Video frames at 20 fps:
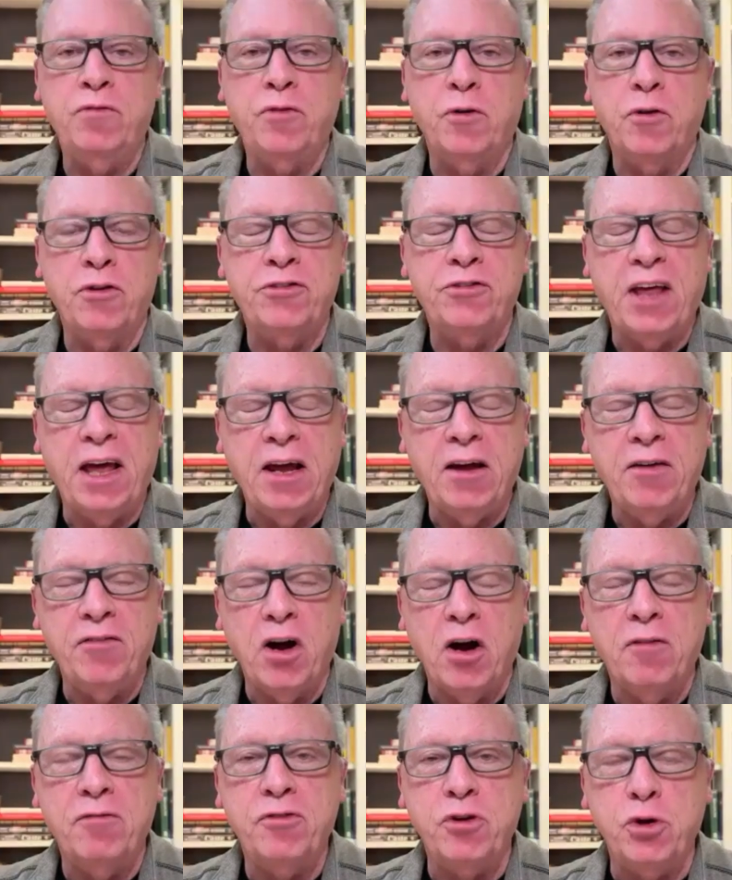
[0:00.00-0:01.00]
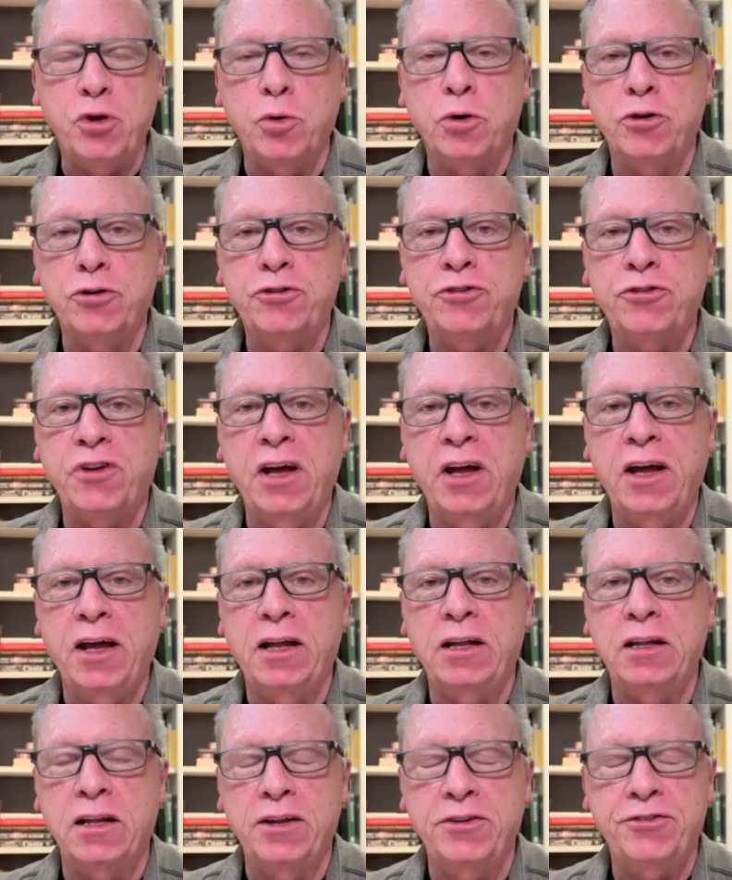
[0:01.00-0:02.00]
for the sake of our viewers
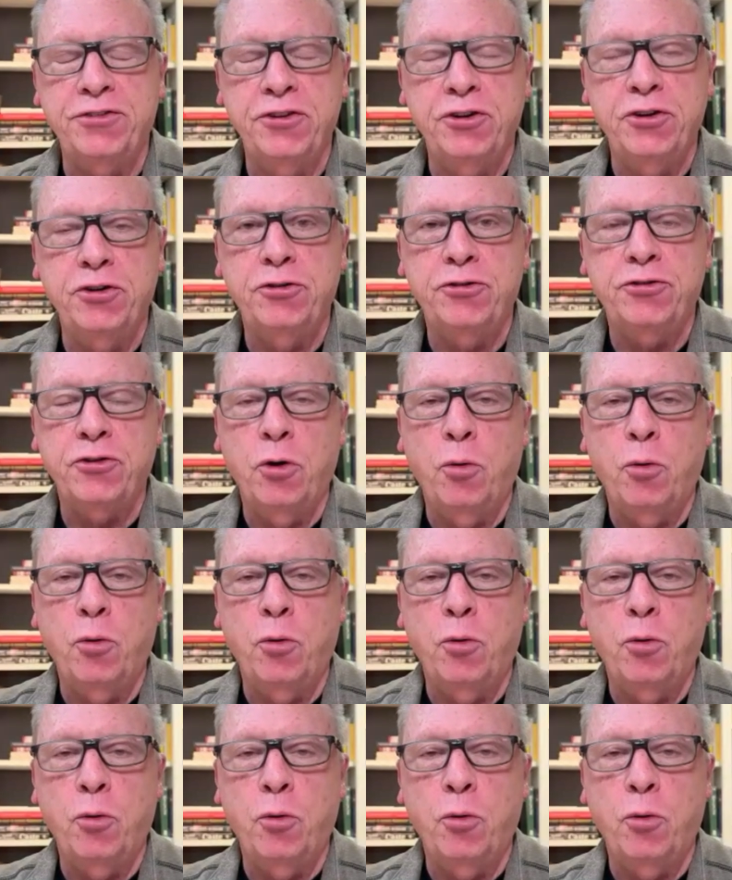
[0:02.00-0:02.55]
and listeners,